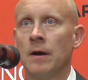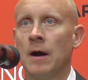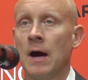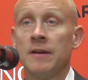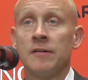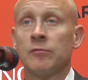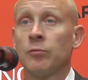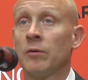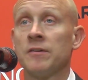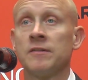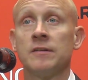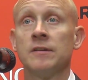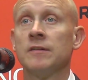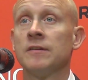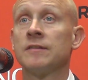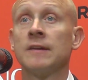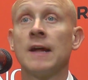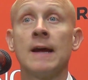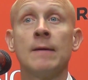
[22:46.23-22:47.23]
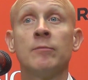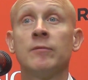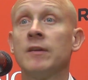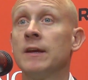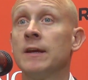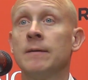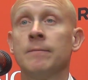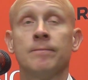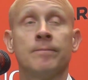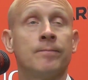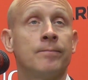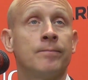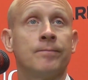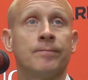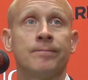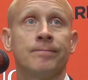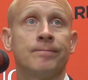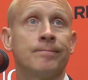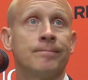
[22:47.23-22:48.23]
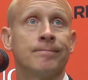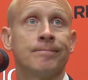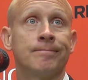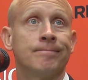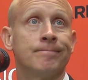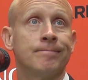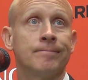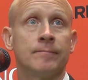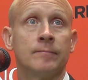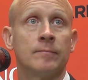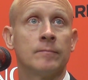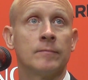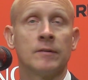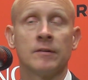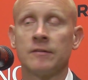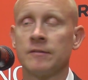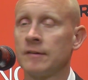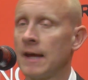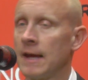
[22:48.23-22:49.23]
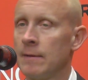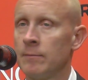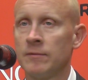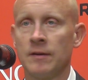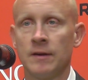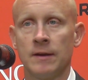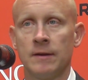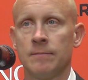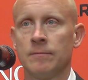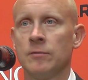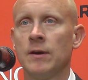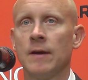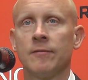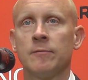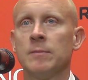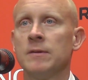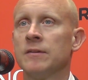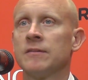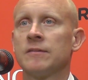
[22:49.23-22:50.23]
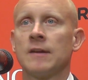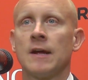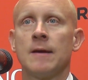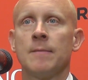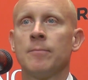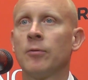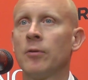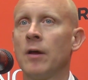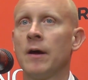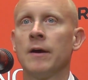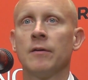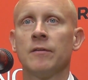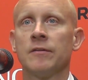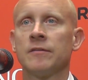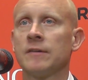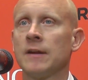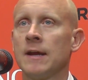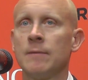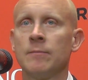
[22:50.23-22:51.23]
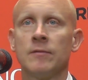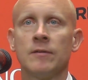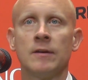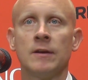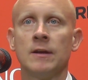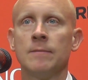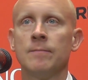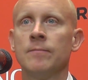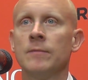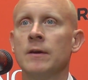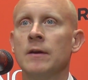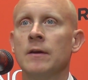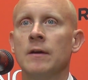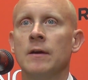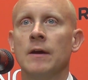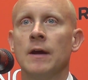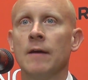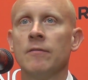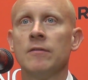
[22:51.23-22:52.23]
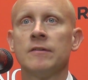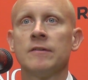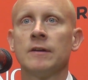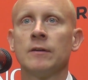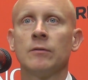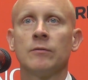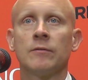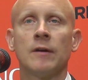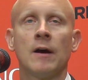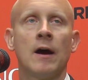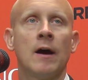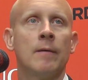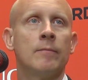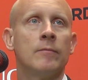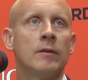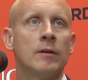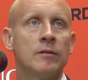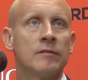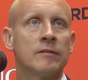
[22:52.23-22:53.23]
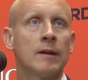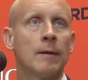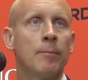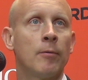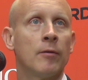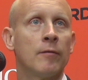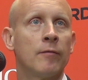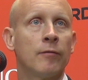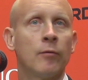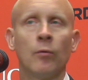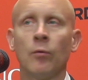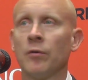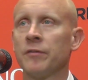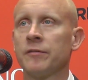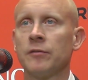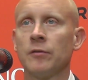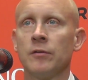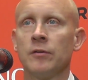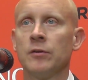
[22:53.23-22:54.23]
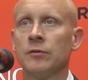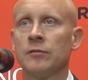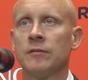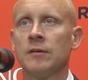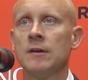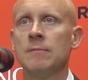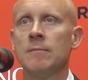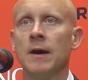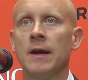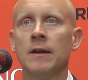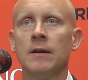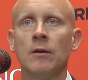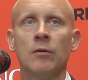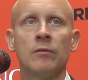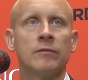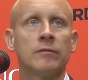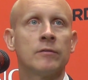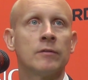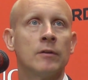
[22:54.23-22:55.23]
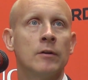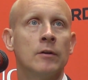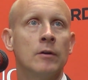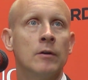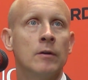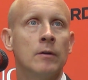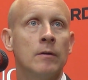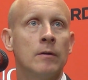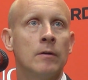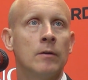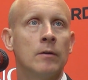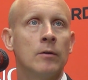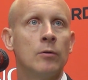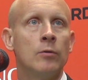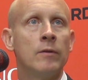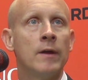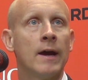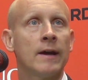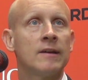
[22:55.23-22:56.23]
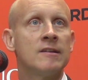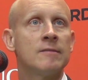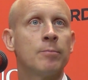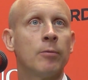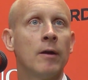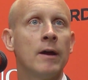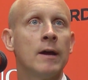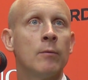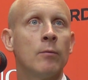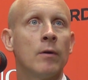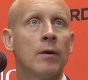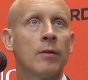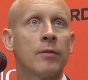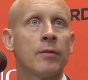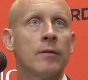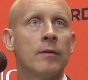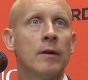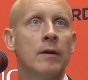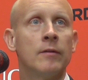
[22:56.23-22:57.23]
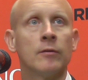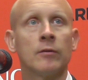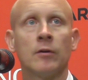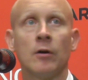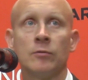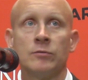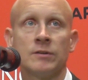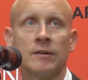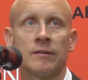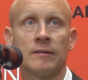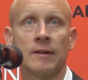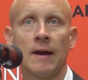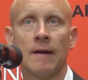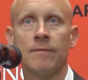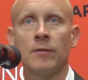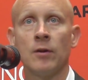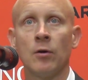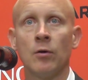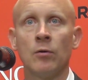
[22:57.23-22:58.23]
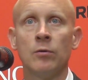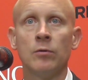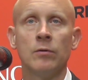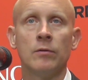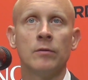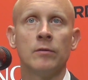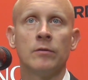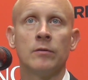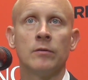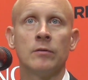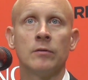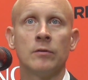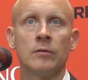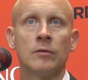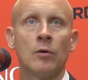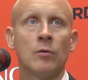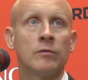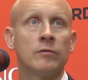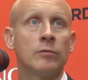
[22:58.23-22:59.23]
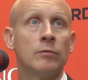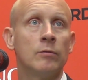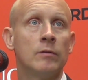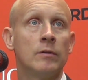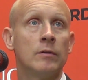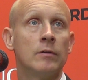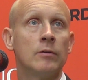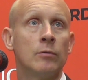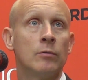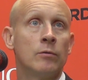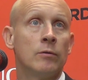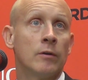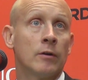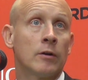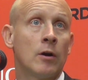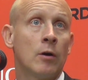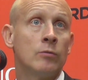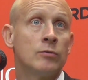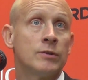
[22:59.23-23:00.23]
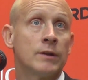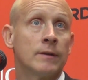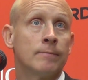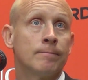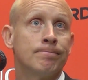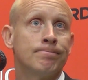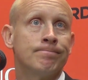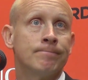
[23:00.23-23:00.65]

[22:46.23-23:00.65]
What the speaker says: I just want to see the same team. The same team. You have to be the same player, the same team, every single time that you step on the floor so that your teammate knows who the heck he's playing with and your coaching staff knows who they're coaching.